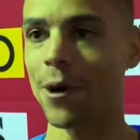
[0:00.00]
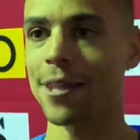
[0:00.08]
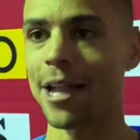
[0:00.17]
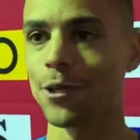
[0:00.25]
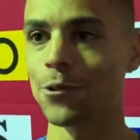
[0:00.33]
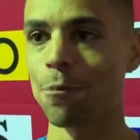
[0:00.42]
of
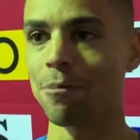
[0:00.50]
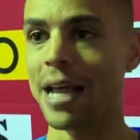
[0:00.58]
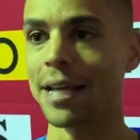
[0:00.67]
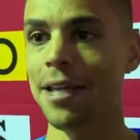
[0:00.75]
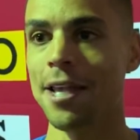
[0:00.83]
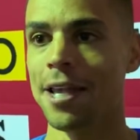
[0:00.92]
that group
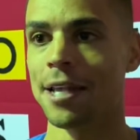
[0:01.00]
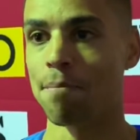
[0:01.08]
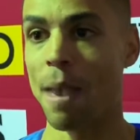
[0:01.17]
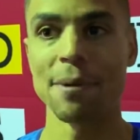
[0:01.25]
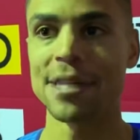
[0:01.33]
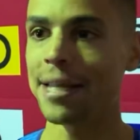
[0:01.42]
that
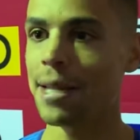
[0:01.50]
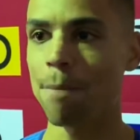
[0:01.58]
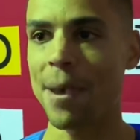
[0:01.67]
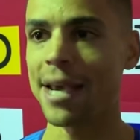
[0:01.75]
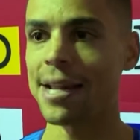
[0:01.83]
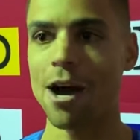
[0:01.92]
maybe they didn't
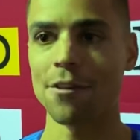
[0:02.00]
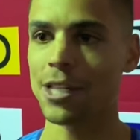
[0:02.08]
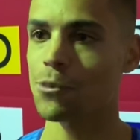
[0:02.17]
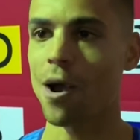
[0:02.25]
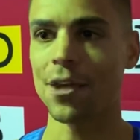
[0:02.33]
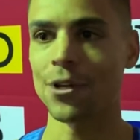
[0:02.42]
pan out, and
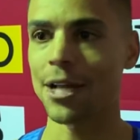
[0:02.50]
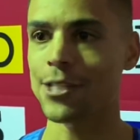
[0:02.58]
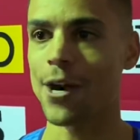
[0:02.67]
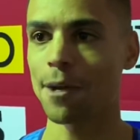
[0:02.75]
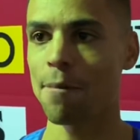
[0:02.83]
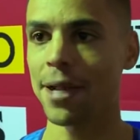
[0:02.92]
that's why you're not
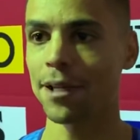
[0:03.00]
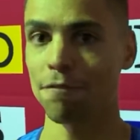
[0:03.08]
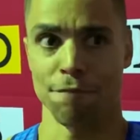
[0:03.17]
talking about it.